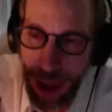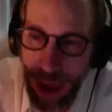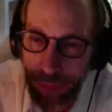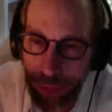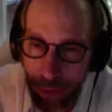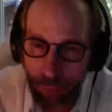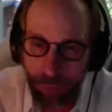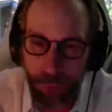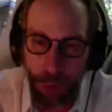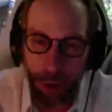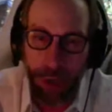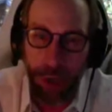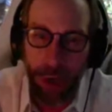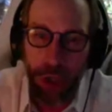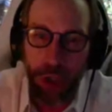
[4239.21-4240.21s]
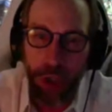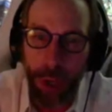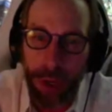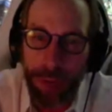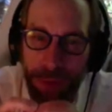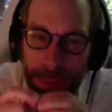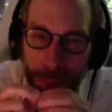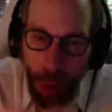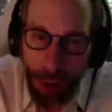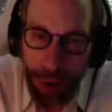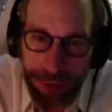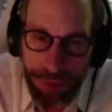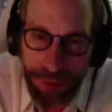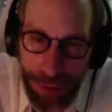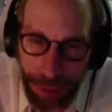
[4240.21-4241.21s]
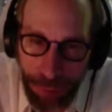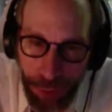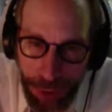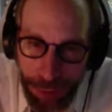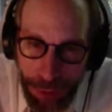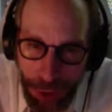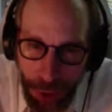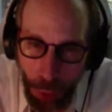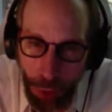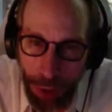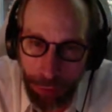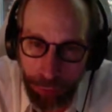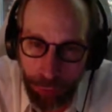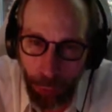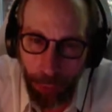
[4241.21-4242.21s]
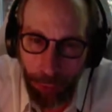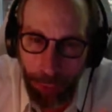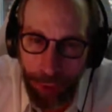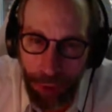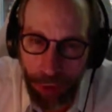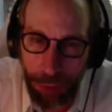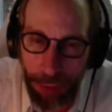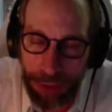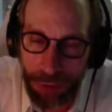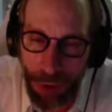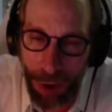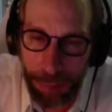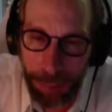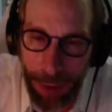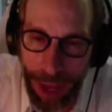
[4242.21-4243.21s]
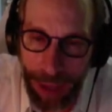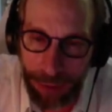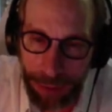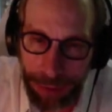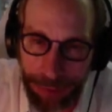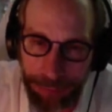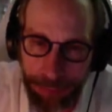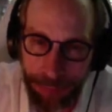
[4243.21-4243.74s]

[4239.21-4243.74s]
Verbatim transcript: and therefore you're even more insignificant than you were when we learned about dark matter.